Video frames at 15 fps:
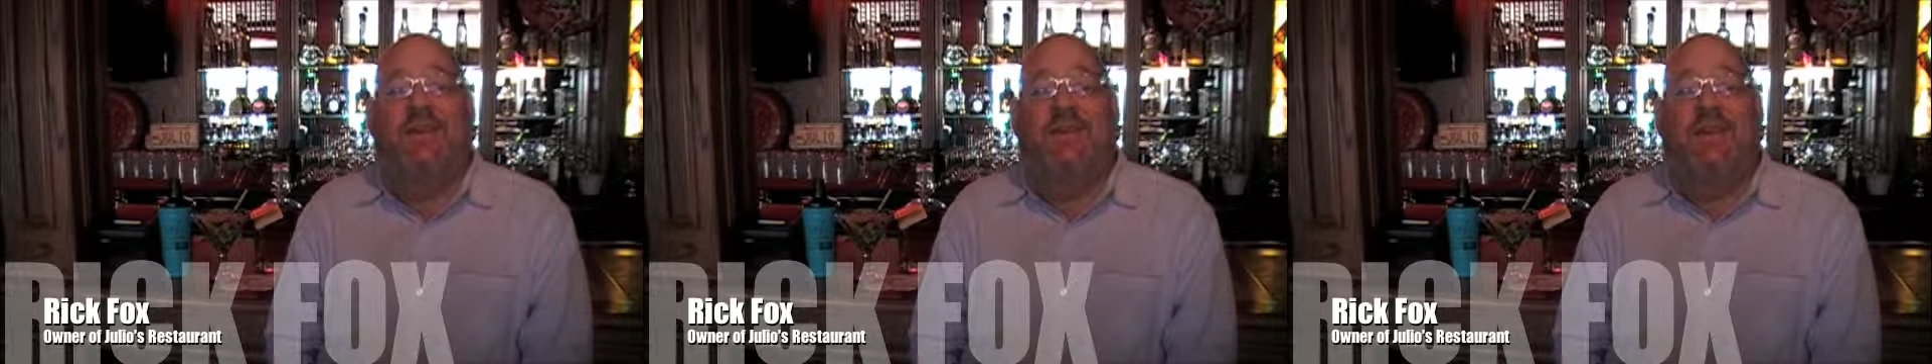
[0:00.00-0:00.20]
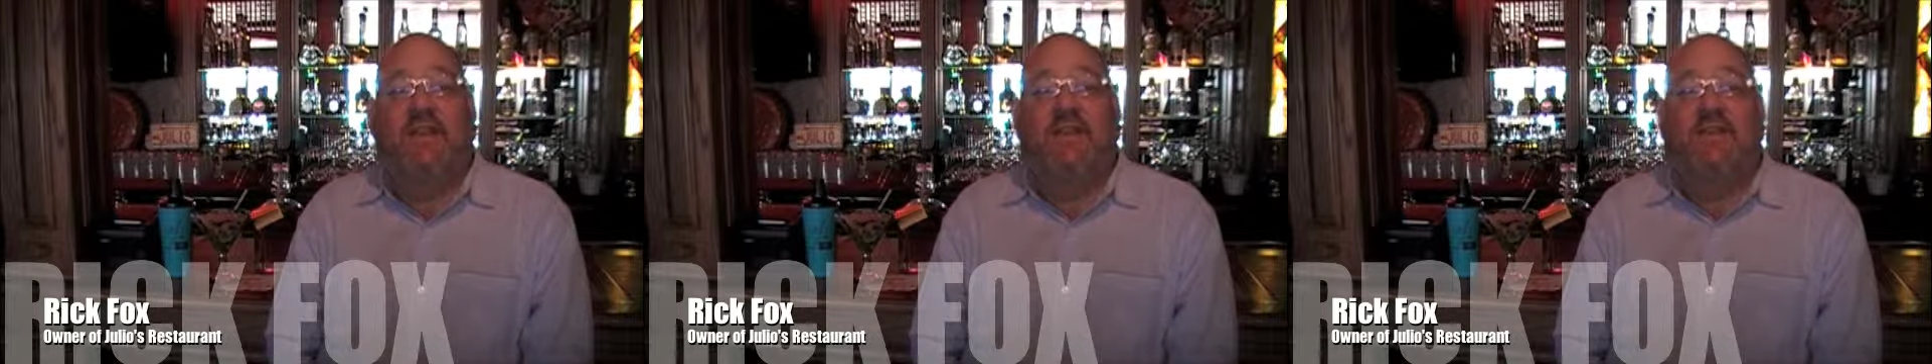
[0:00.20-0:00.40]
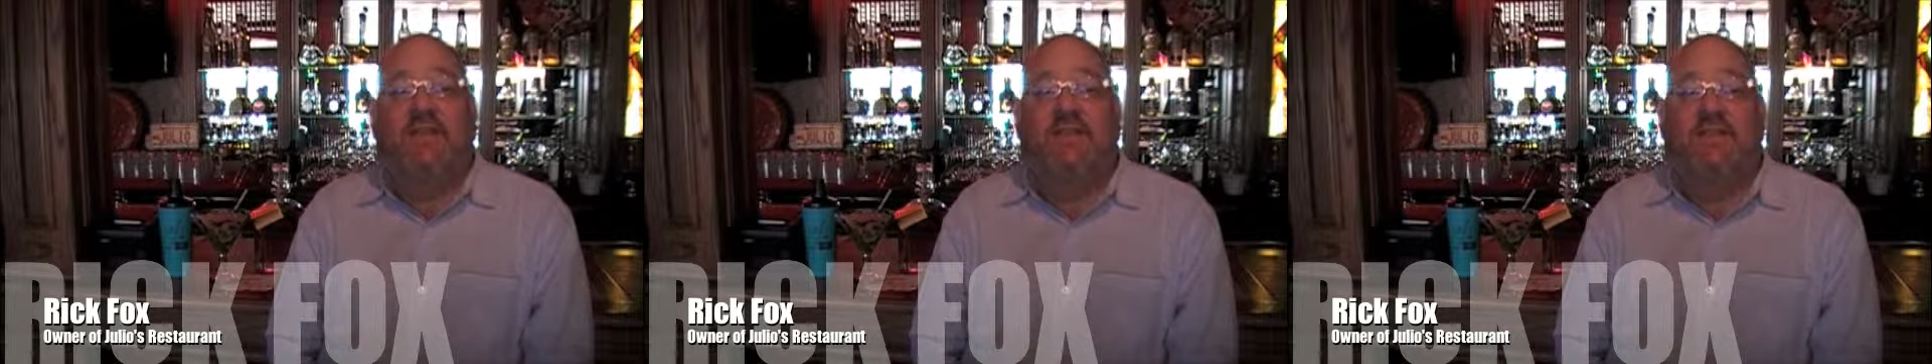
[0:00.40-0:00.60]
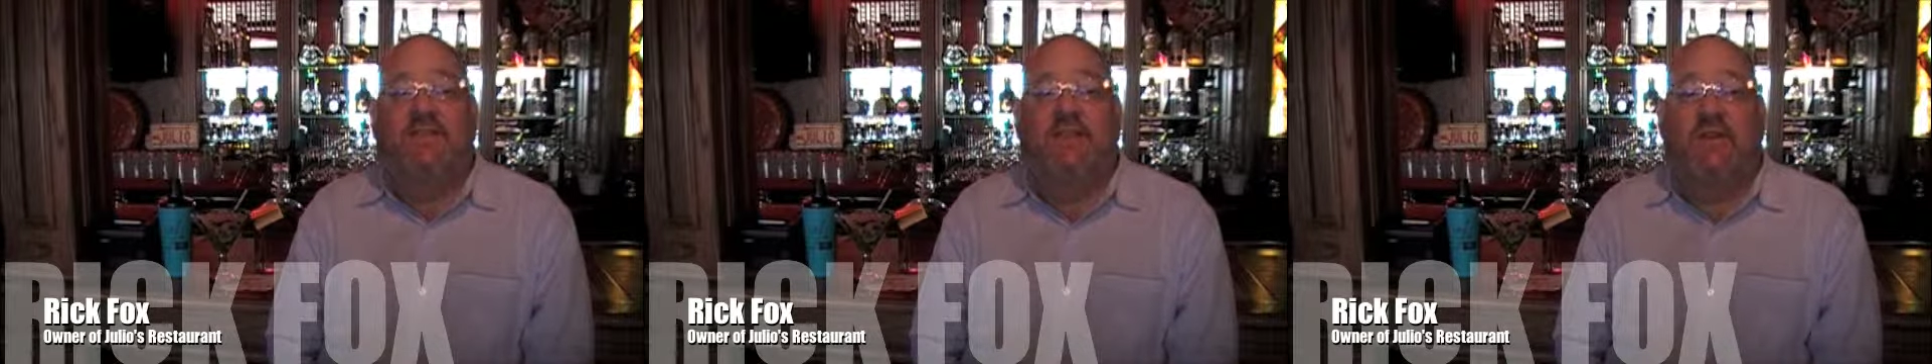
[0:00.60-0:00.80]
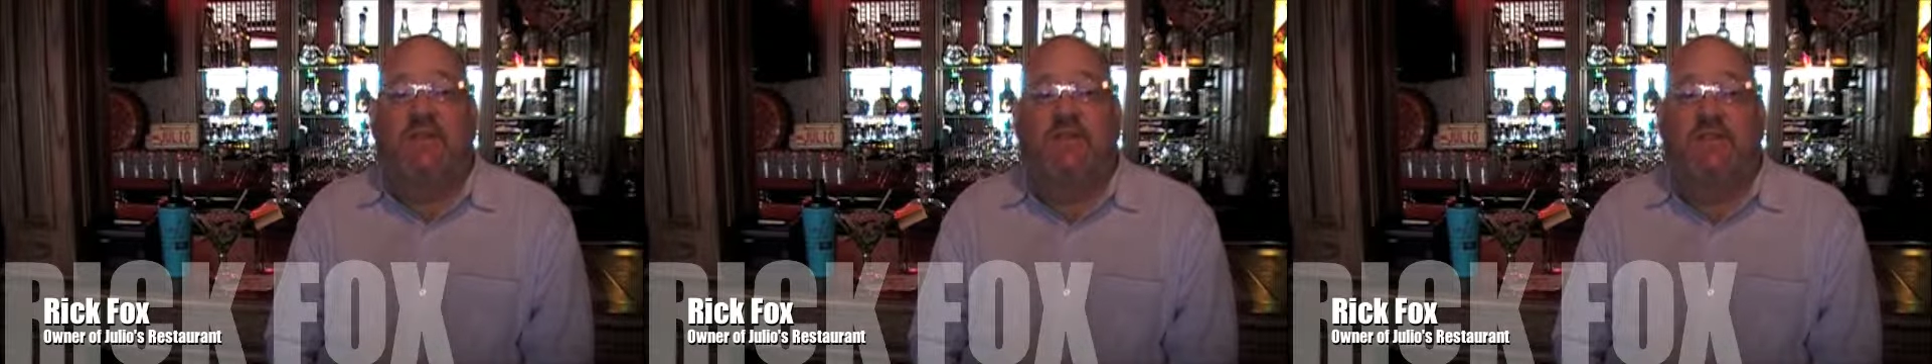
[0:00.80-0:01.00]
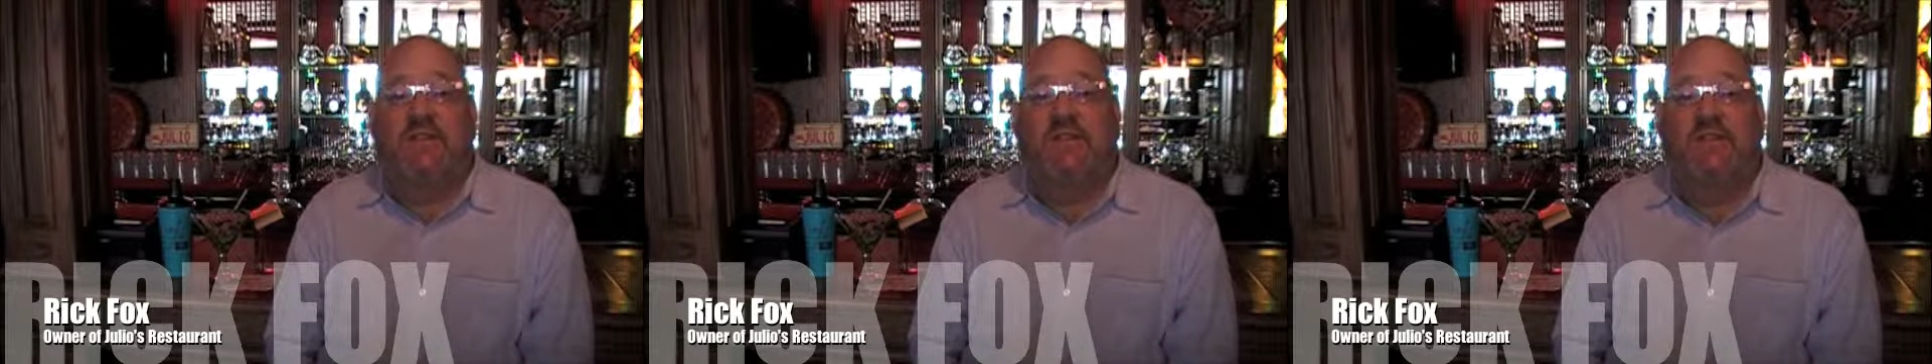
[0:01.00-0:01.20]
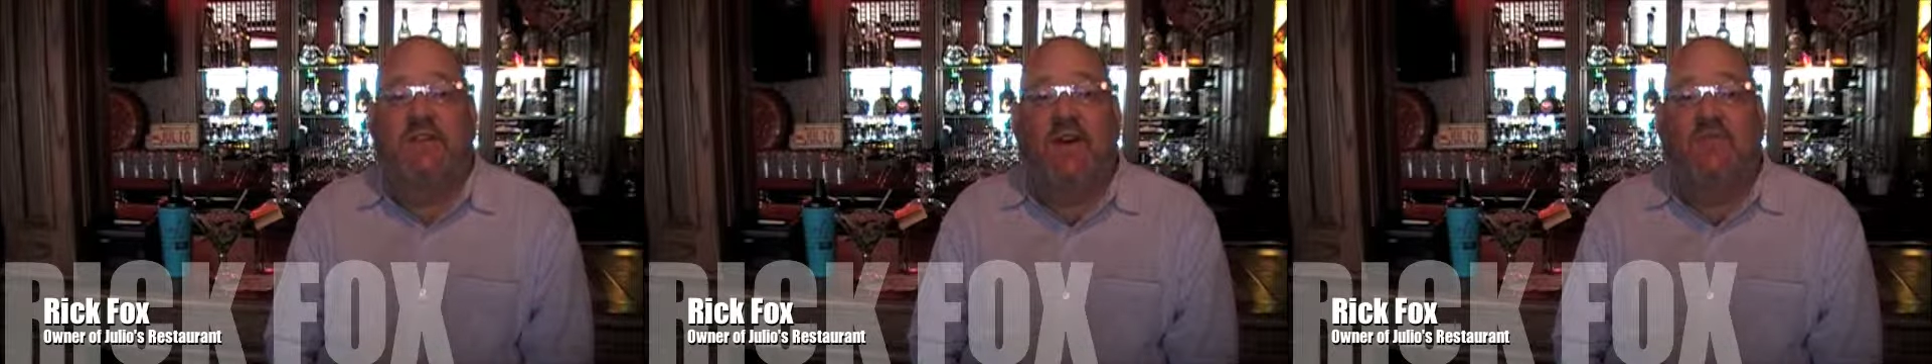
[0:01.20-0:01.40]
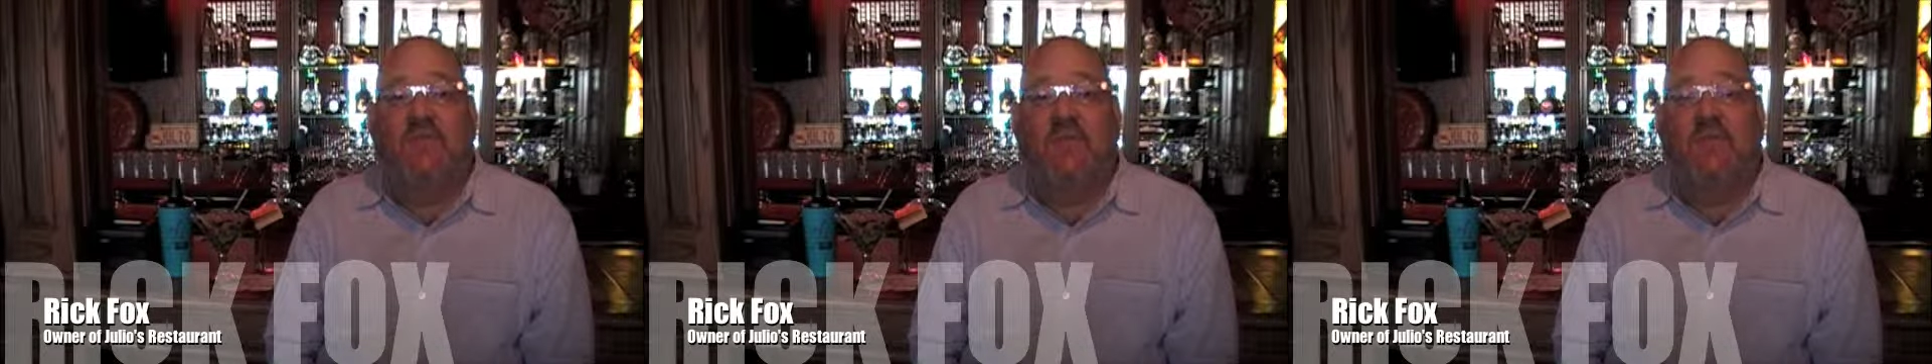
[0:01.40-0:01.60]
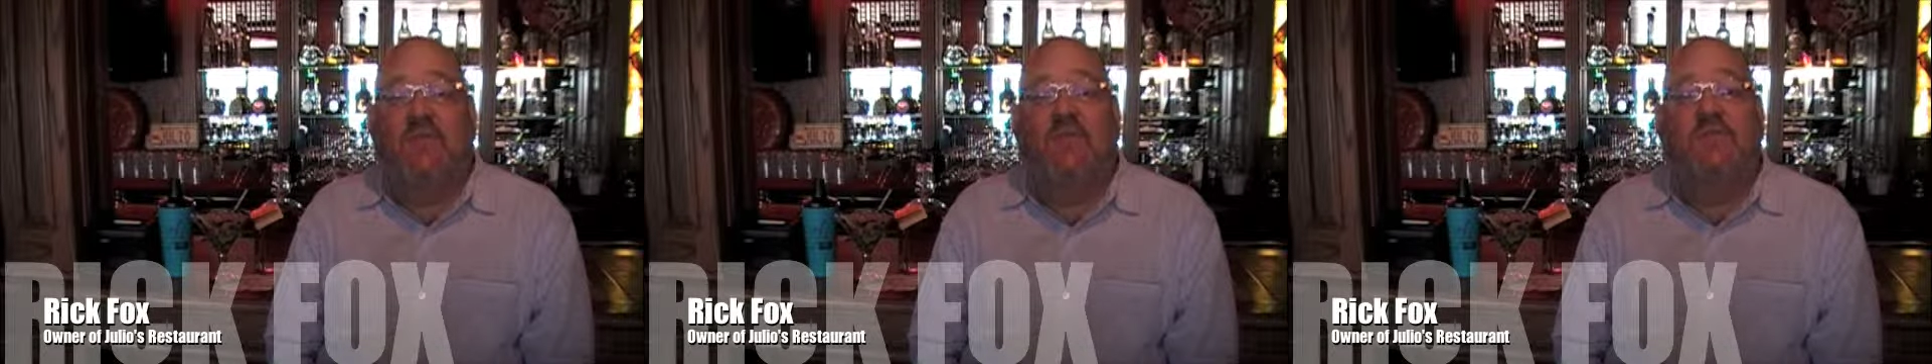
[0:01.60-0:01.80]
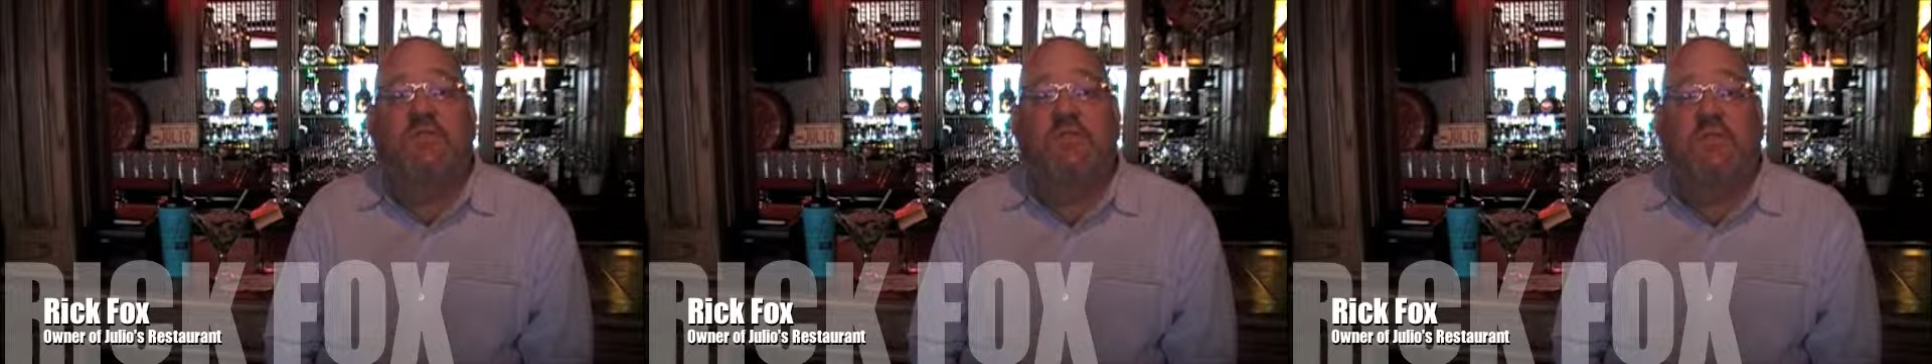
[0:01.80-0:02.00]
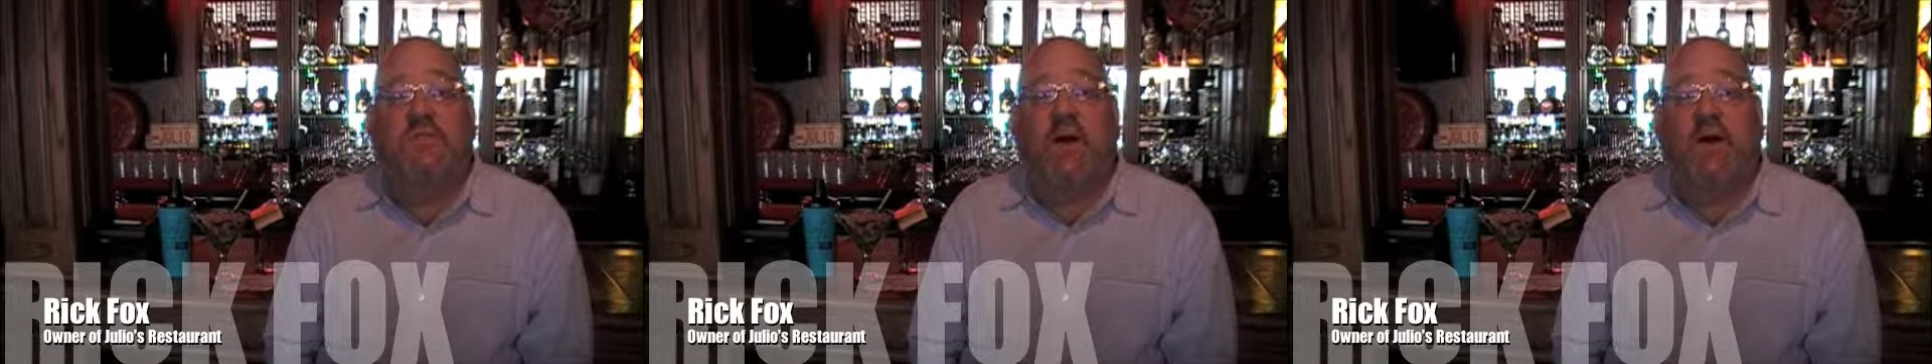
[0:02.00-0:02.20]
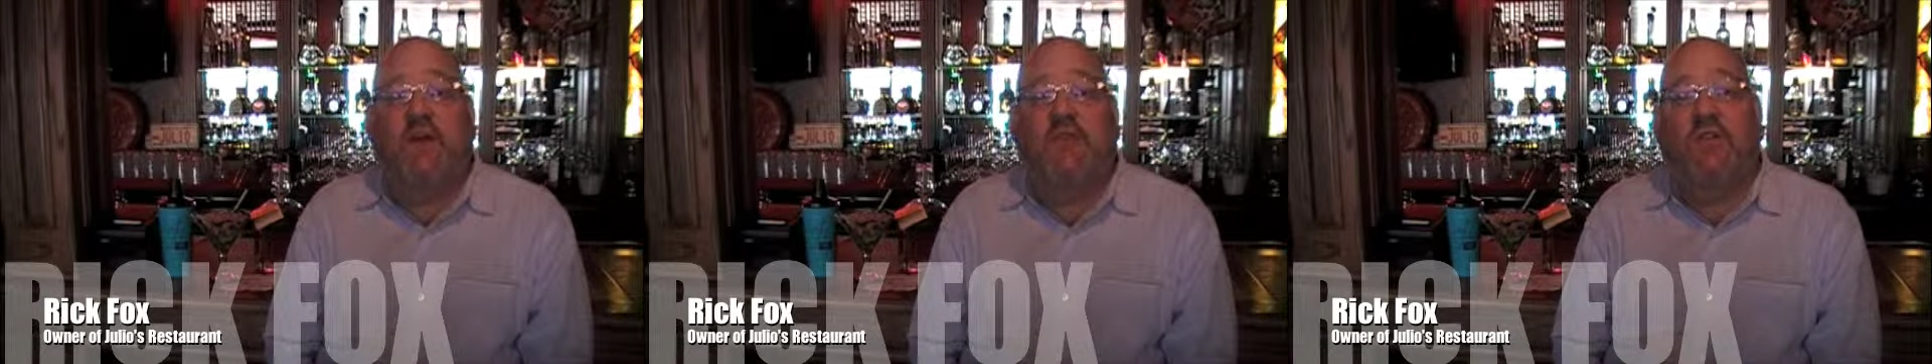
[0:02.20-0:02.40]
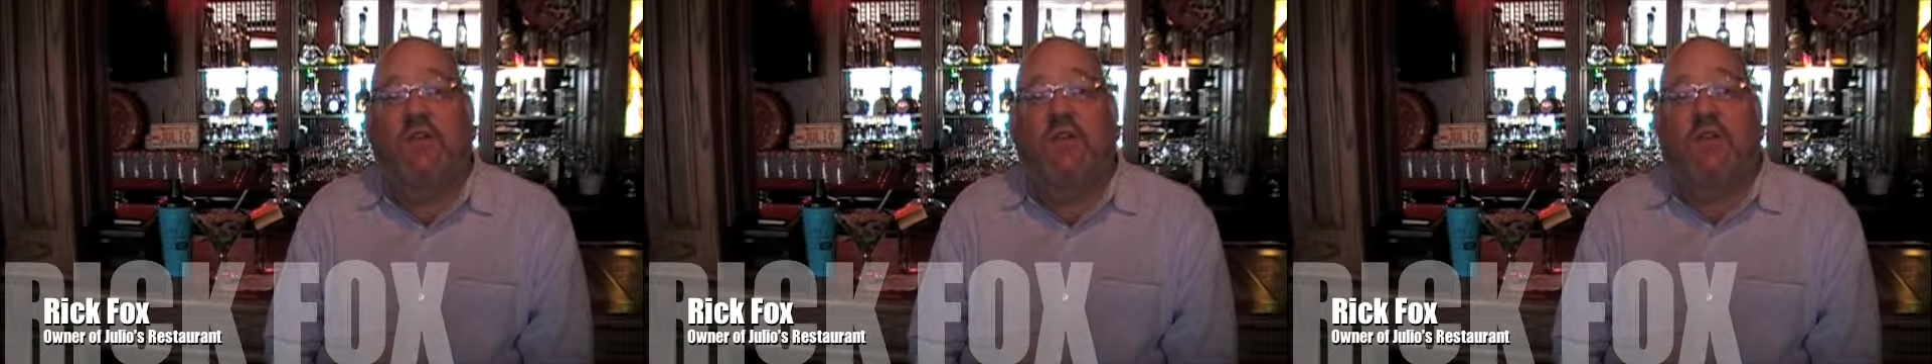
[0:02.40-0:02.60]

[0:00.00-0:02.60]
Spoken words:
1977, which is about